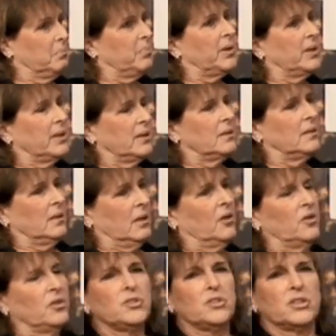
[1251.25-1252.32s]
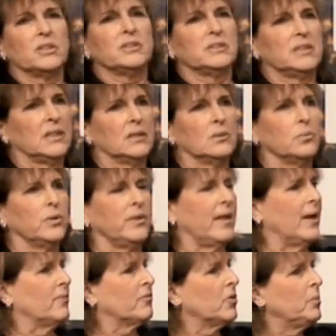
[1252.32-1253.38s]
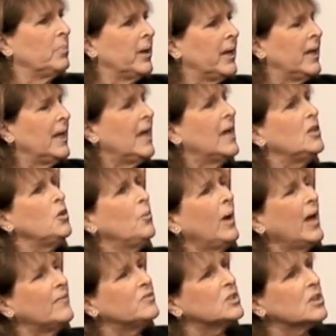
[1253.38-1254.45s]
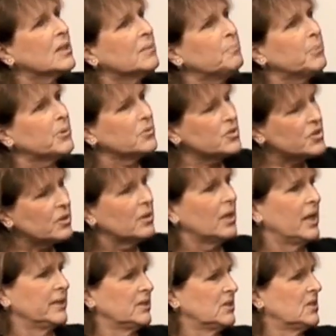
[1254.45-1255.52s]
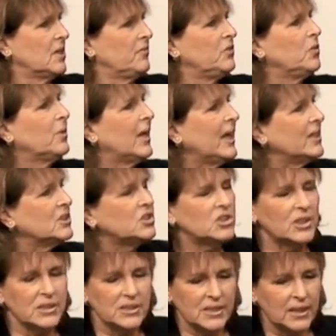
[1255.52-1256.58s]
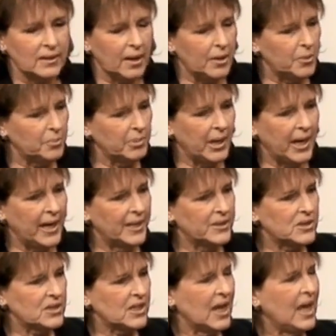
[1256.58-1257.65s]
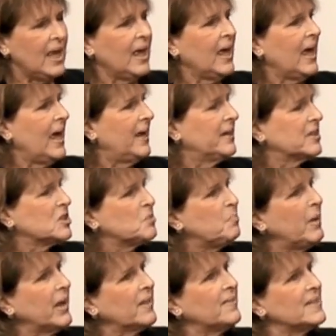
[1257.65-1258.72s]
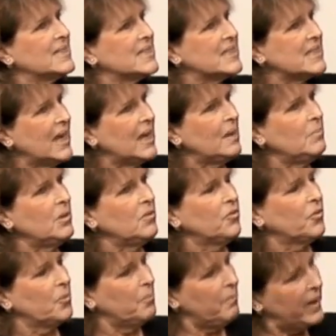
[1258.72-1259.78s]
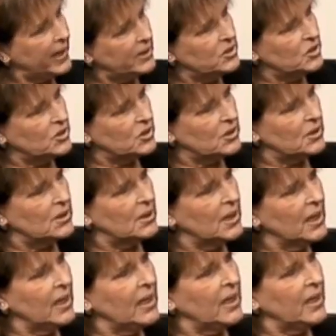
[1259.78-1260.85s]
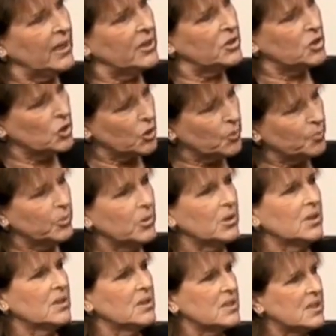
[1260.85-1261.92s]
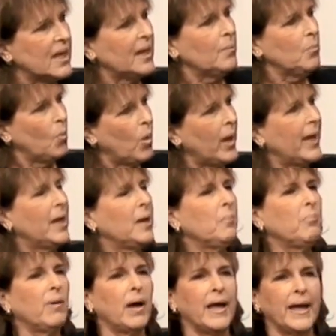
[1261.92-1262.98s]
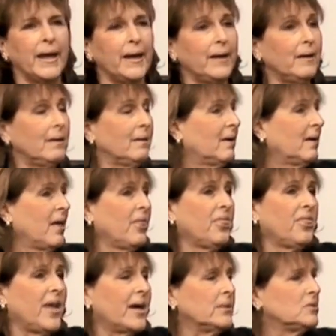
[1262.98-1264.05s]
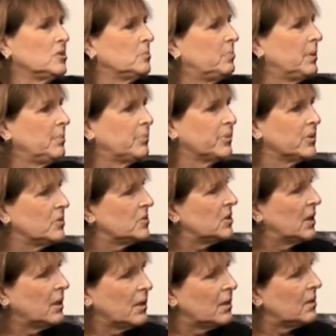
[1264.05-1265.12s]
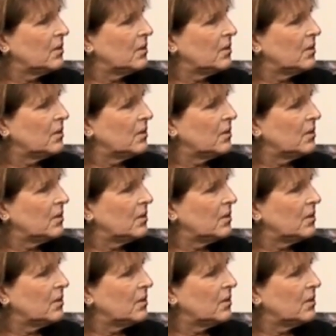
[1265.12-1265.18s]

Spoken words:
But, you know, you still deal with everybody and you have to personalize stuff. You can't just send out a blast and expect the same information interpreted the same way by 1,000 people you send it